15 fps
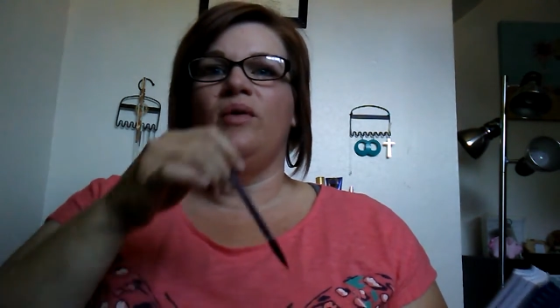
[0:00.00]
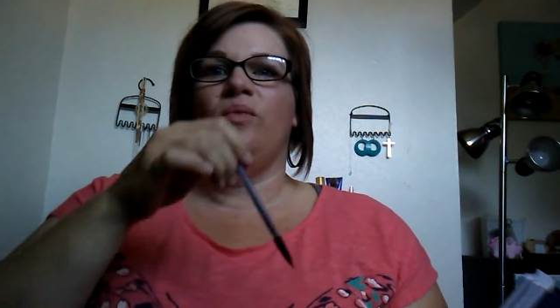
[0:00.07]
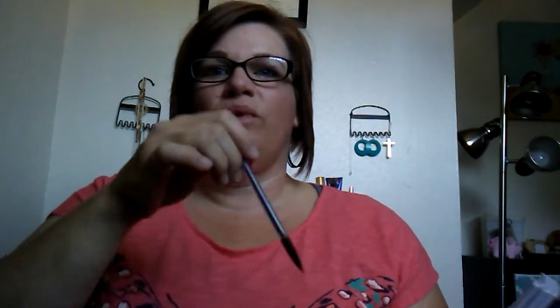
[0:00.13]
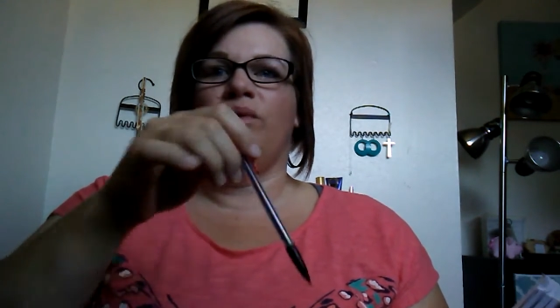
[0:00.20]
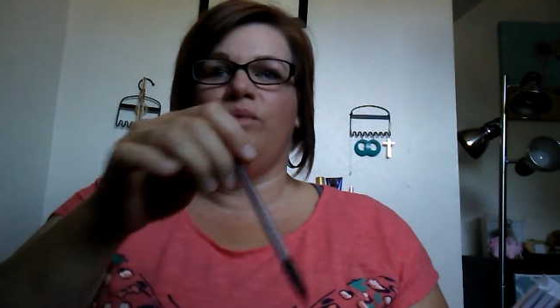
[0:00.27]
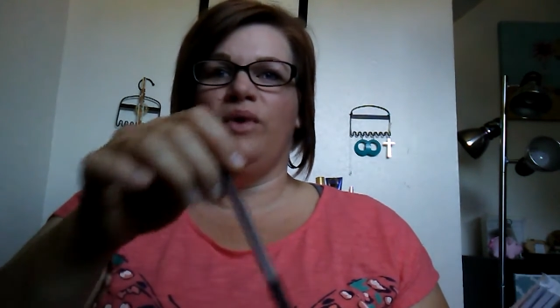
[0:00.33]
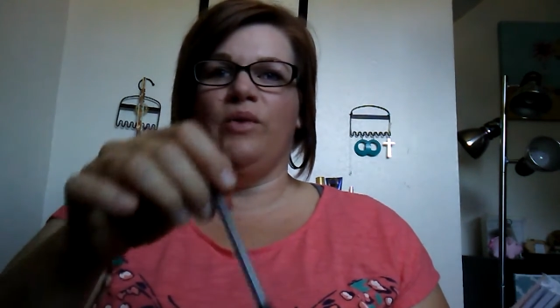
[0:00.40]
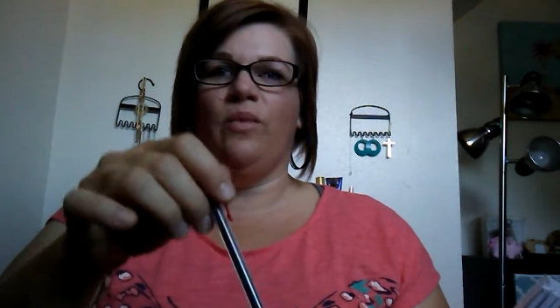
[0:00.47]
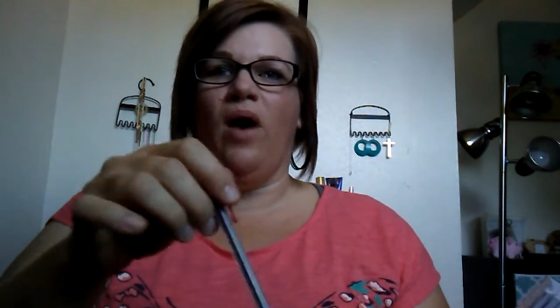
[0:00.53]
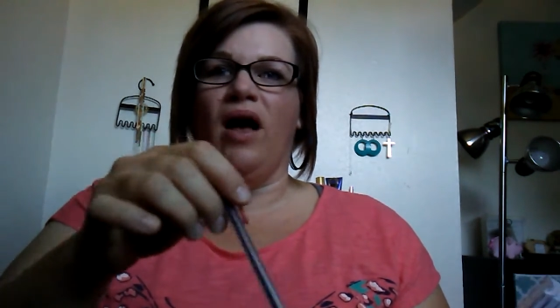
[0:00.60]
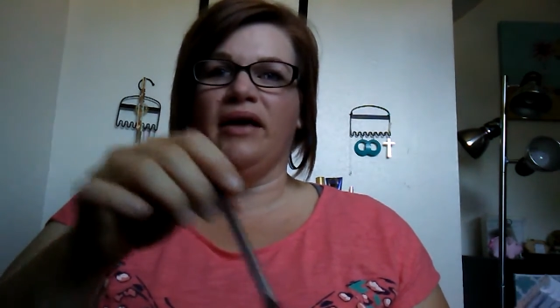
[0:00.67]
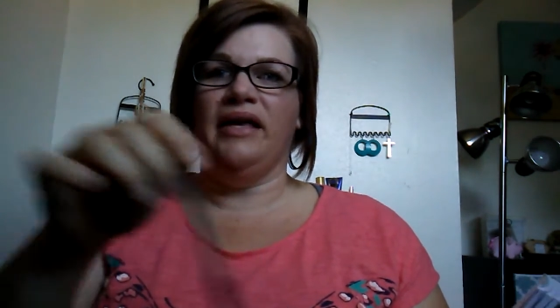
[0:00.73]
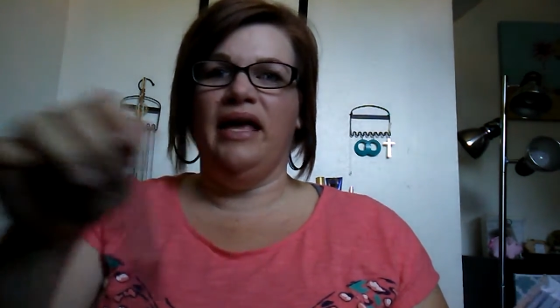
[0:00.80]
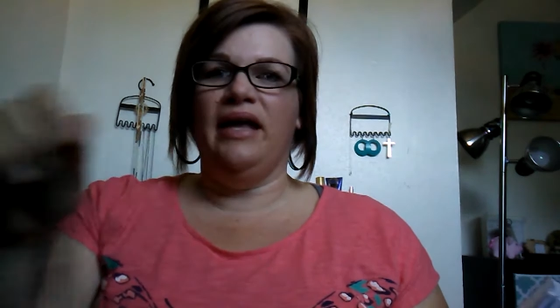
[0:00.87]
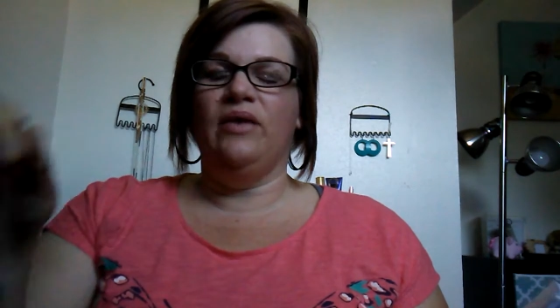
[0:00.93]
When we
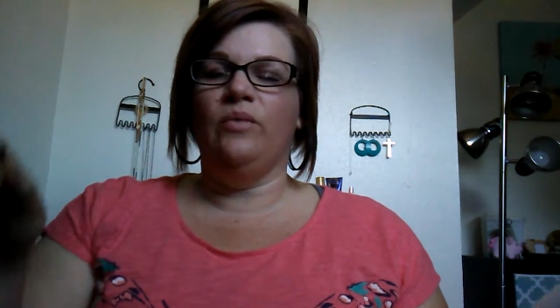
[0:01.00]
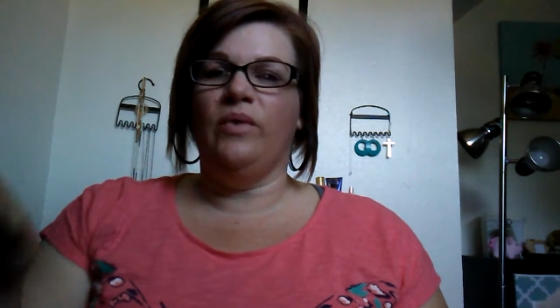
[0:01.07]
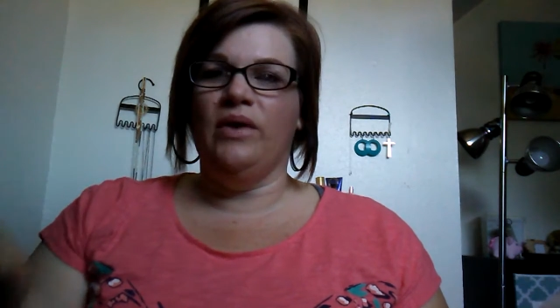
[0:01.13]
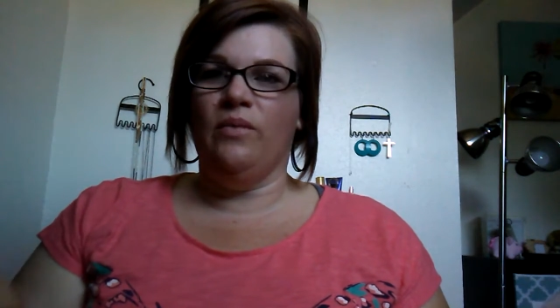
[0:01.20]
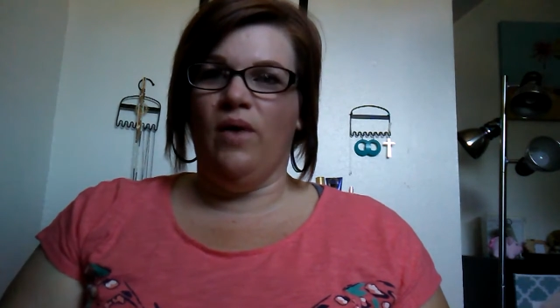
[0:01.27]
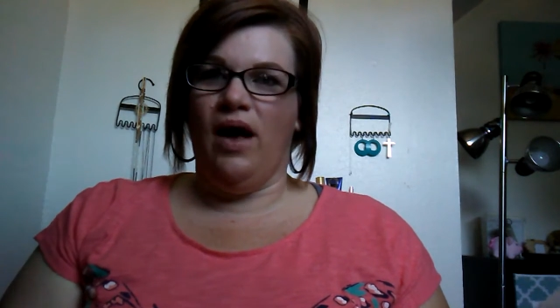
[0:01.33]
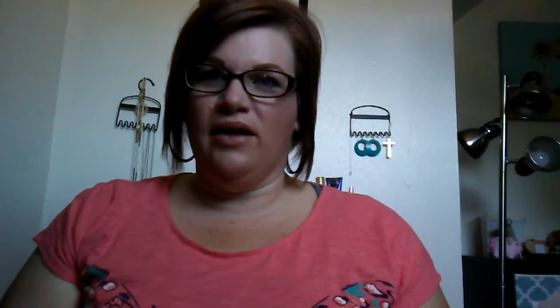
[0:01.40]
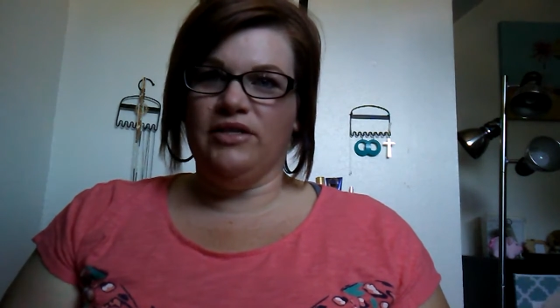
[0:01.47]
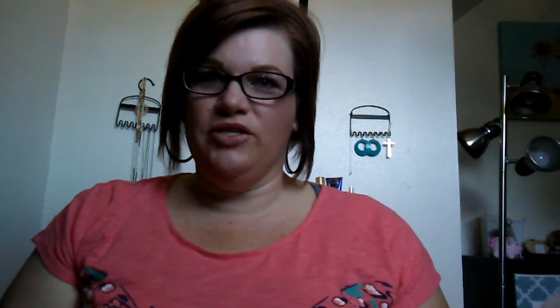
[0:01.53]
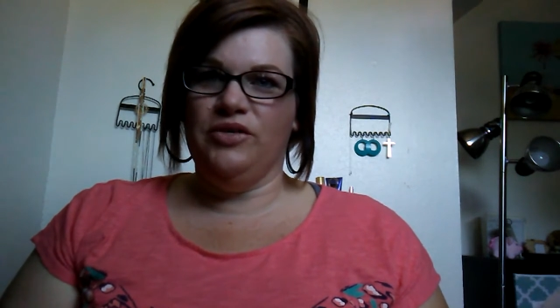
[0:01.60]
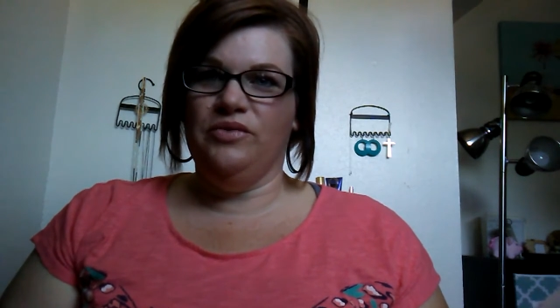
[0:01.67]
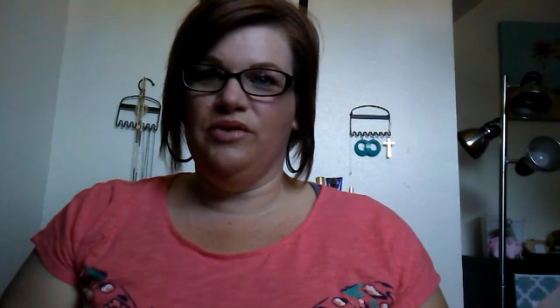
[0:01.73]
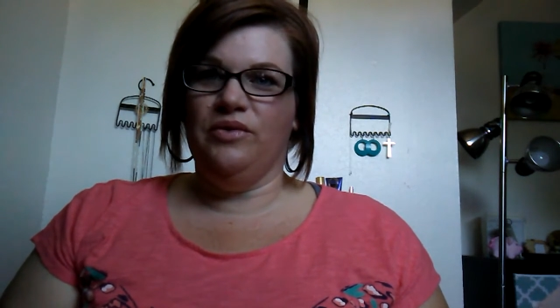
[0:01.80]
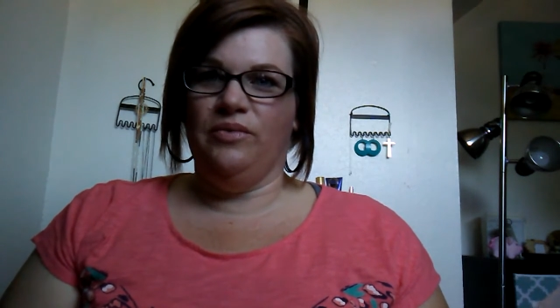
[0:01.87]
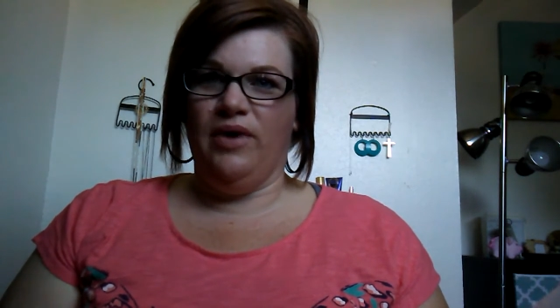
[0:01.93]
walk in, we walk
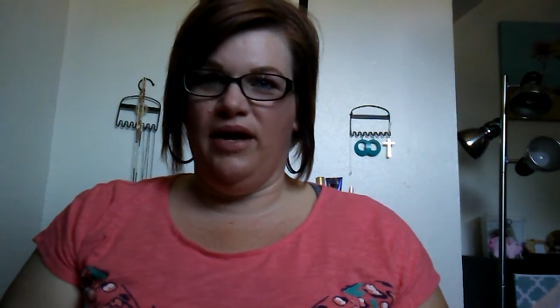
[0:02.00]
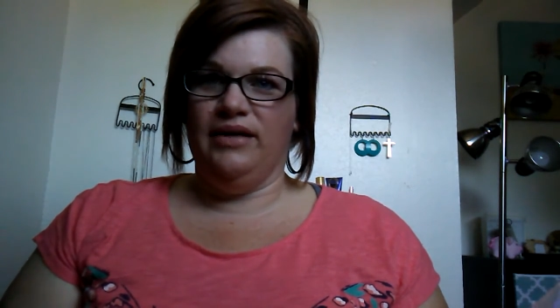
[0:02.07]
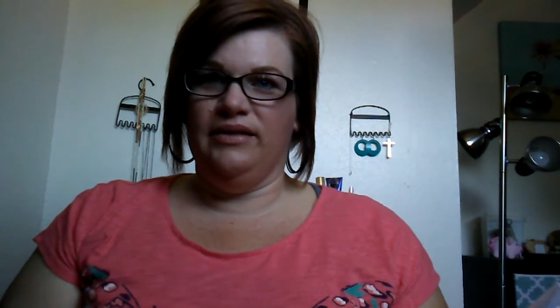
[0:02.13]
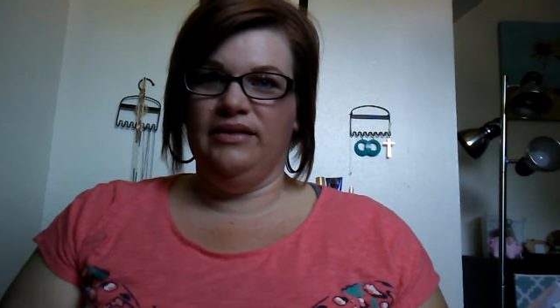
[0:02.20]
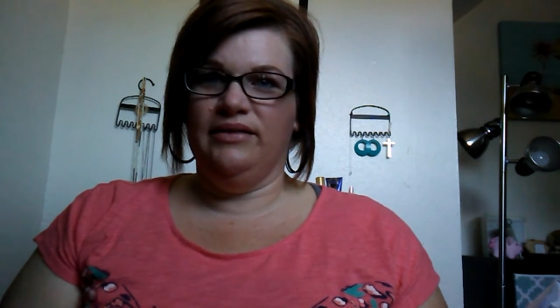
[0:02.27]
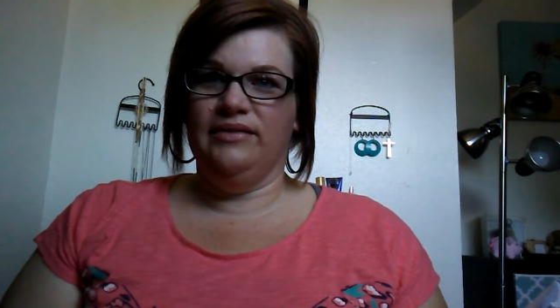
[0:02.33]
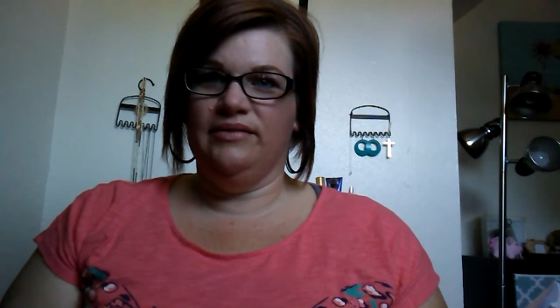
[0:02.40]
to the rug.